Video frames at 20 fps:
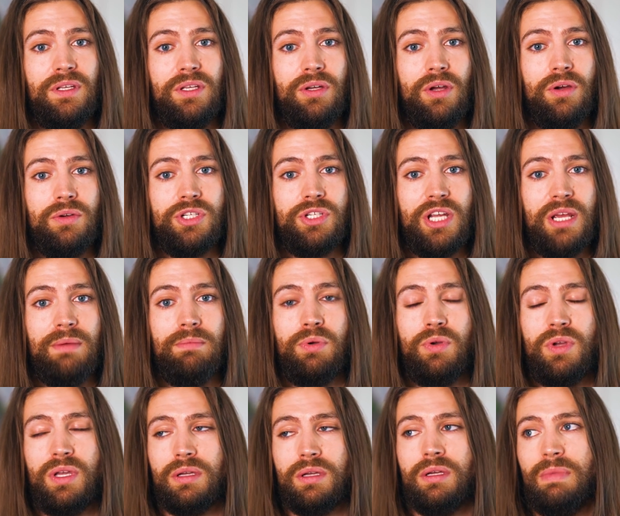you know,
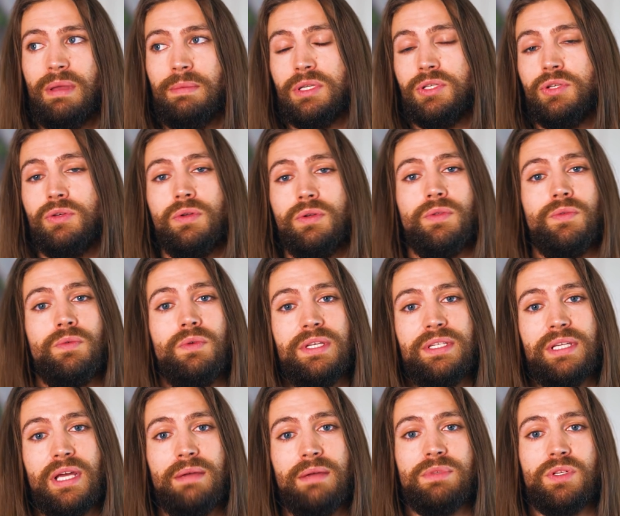shampooing maybe 2 to 3
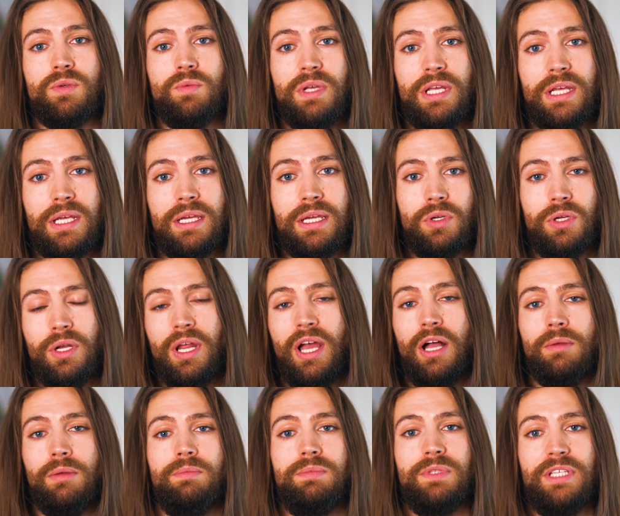times a week could
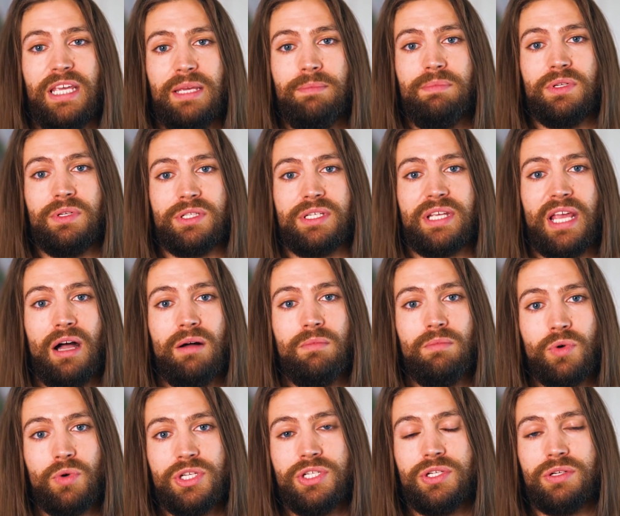help keep your scalp
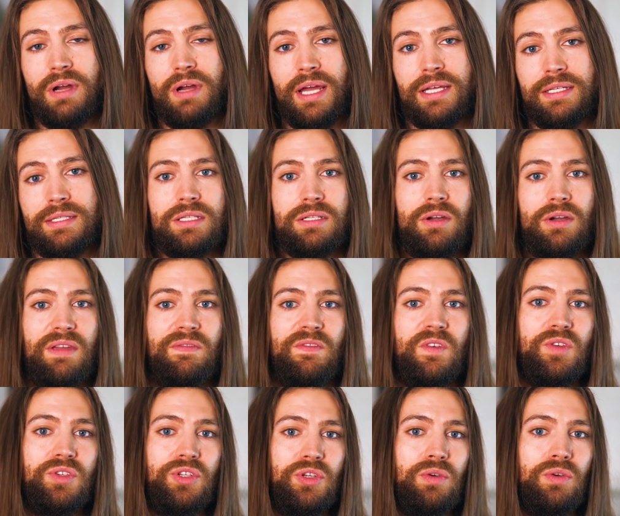moisturized. So if
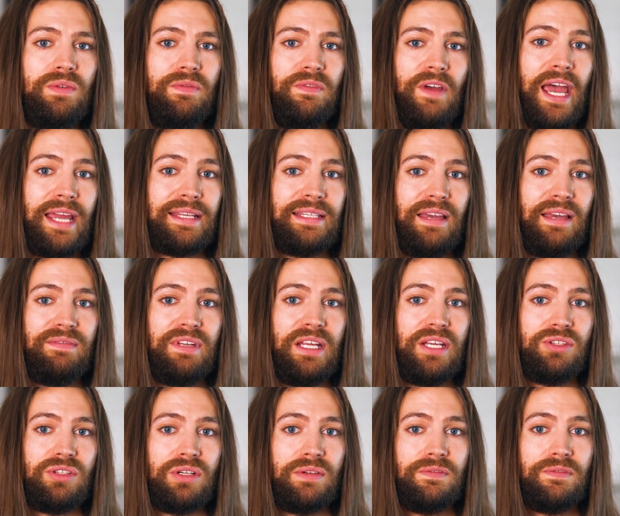you do in fact have
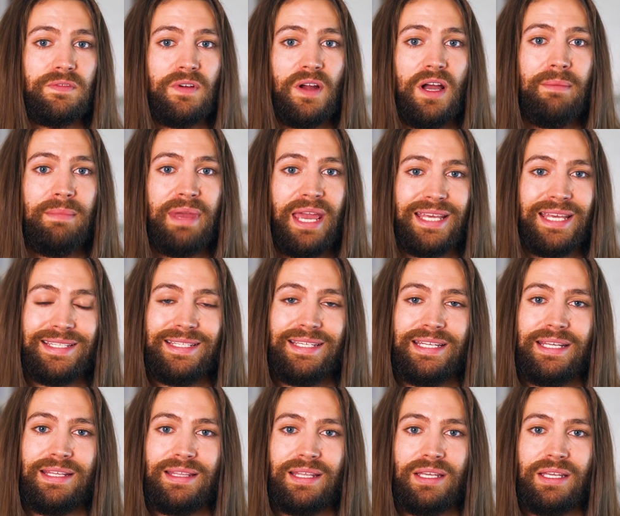dandruff from
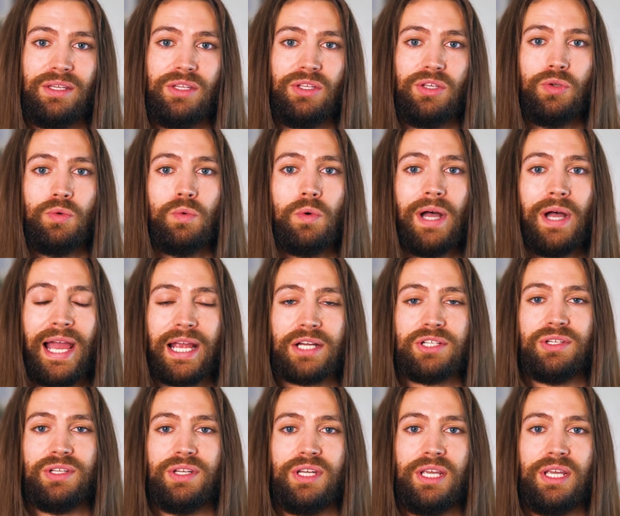SD, then you will
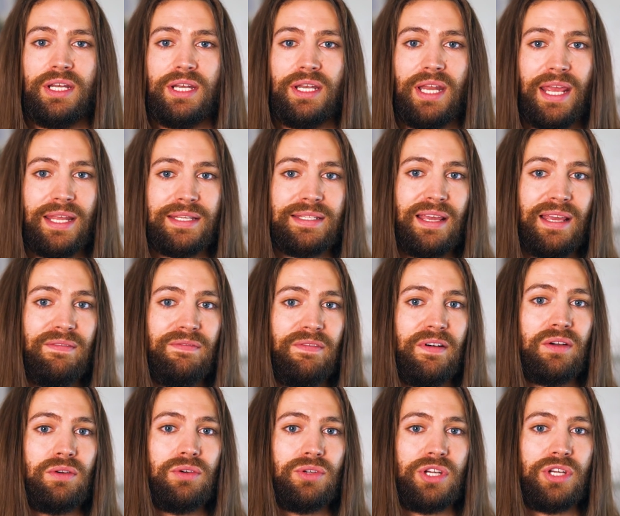actually need an
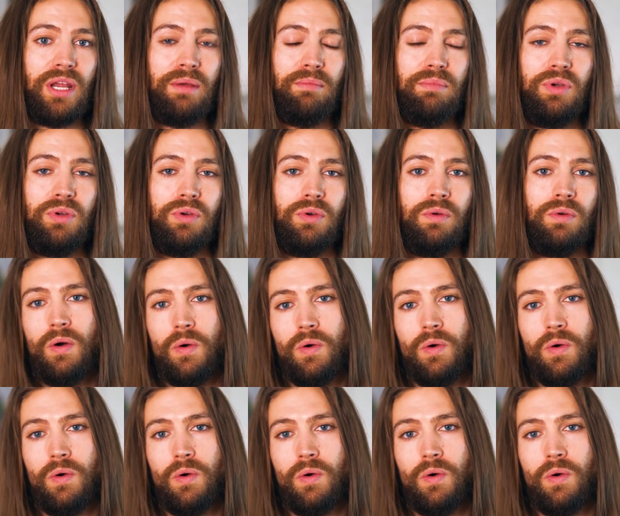antifungal shampoo